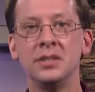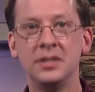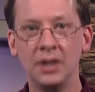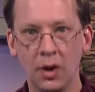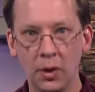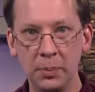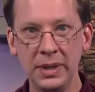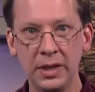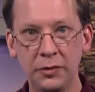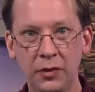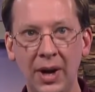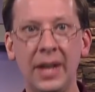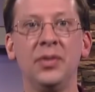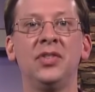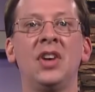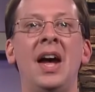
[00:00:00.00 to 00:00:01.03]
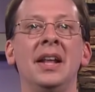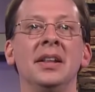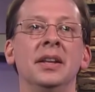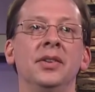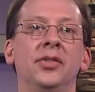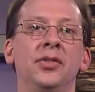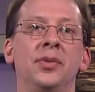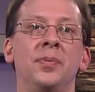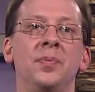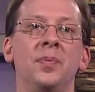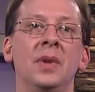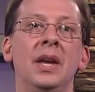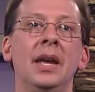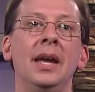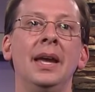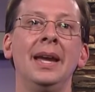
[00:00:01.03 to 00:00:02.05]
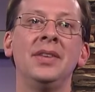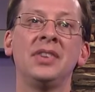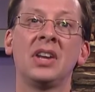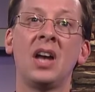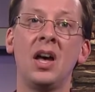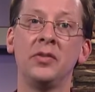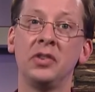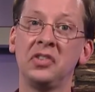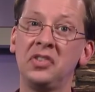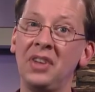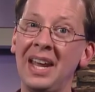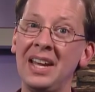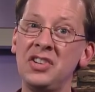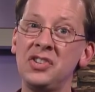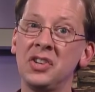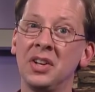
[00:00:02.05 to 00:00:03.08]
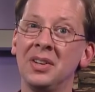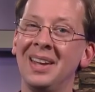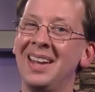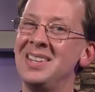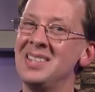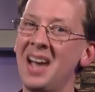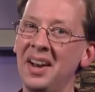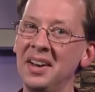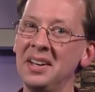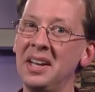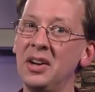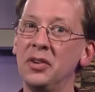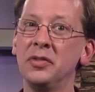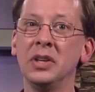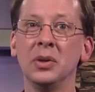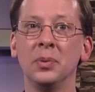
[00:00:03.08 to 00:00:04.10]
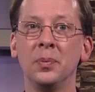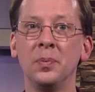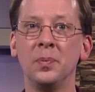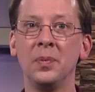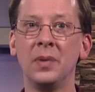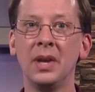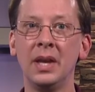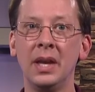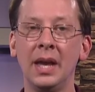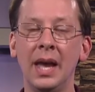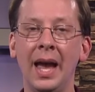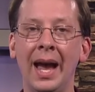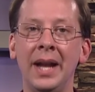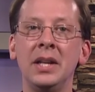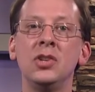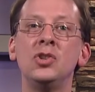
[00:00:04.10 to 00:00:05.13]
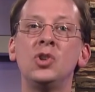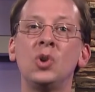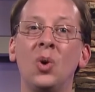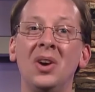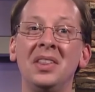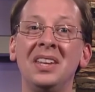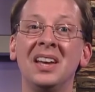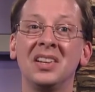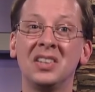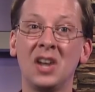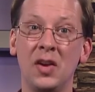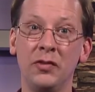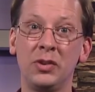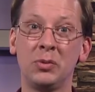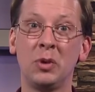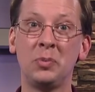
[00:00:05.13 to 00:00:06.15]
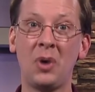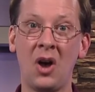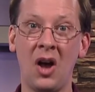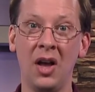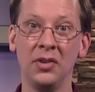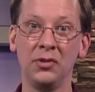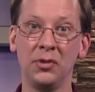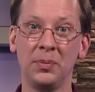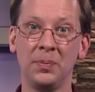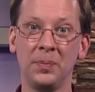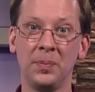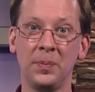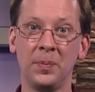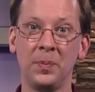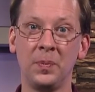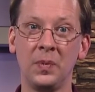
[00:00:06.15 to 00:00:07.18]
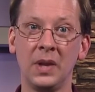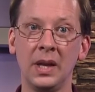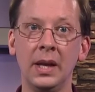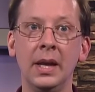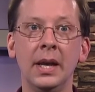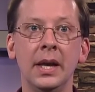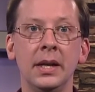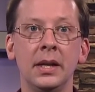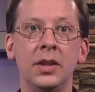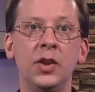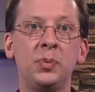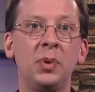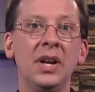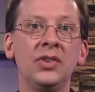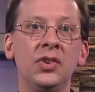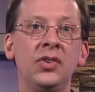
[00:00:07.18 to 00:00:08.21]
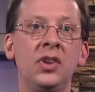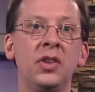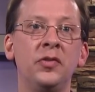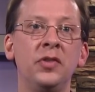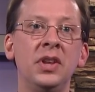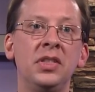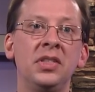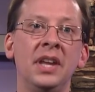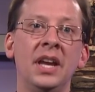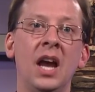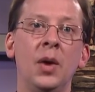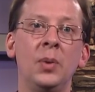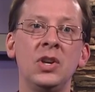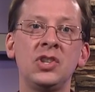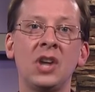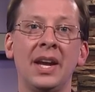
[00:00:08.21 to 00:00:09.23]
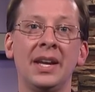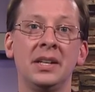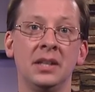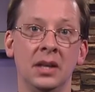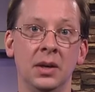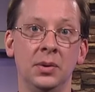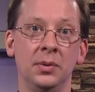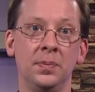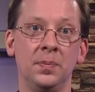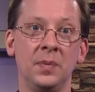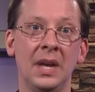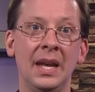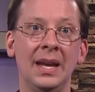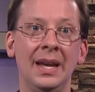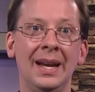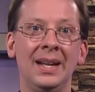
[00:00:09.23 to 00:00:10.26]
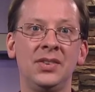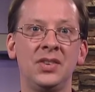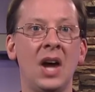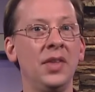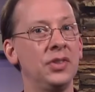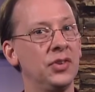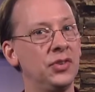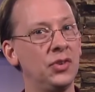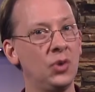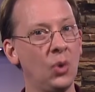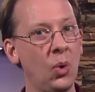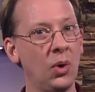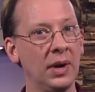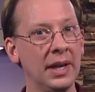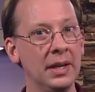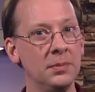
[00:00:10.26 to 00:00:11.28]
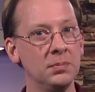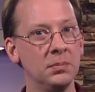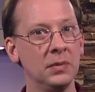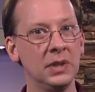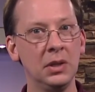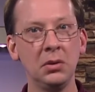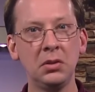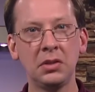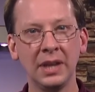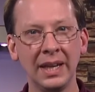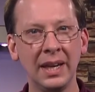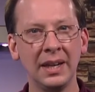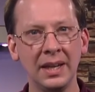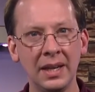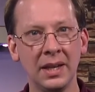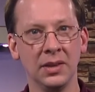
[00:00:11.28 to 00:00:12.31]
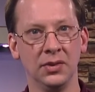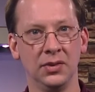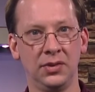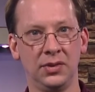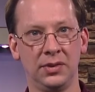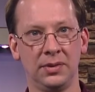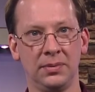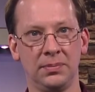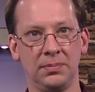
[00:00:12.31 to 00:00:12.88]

Don't be afraid of silence. It's a conversation and not an interview and enjoy the uncomfortable pause. Now, this brings us to the fifth thing I wish I had known it's not the story you think it is.